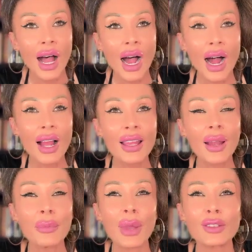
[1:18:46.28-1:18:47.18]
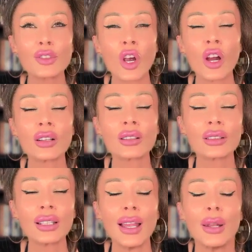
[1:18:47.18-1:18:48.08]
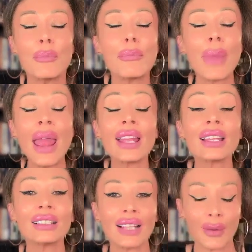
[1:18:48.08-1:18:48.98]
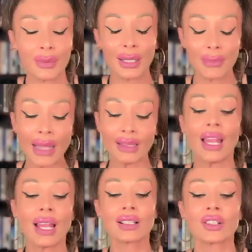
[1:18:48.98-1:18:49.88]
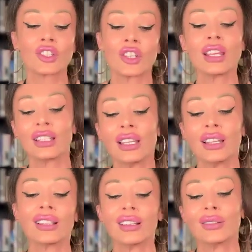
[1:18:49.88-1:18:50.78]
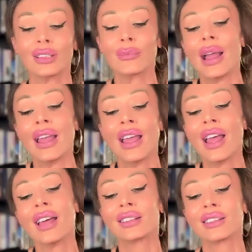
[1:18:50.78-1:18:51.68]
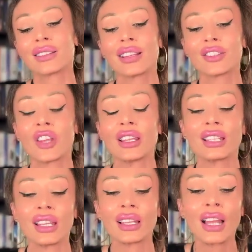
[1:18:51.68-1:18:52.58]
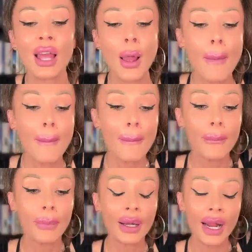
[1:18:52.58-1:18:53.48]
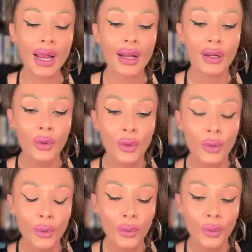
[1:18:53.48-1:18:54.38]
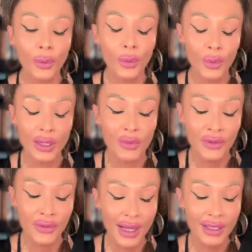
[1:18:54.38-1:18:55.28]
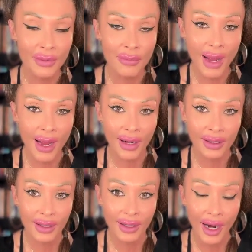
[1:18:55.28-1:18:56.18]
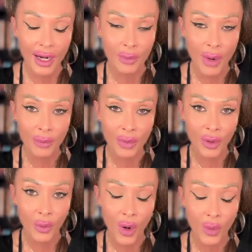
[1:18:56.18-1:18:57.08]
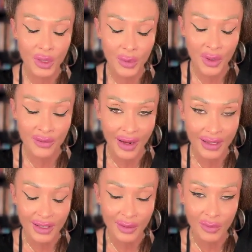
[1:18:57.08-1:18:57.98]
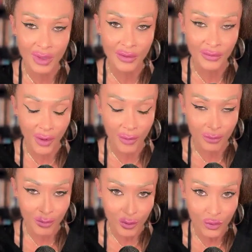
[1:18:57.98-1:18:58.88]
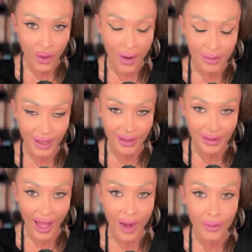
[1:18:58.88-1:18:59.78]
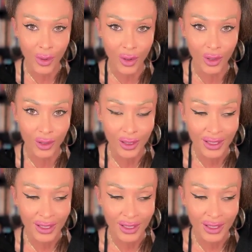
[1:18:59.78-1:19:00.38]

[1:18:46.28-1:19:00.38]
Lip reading: I am internally in pain. I'm like, my legs are shaking. I'm like, my head is like shaking. But in reflecting back, I remember what was preventing me from dropping that ball.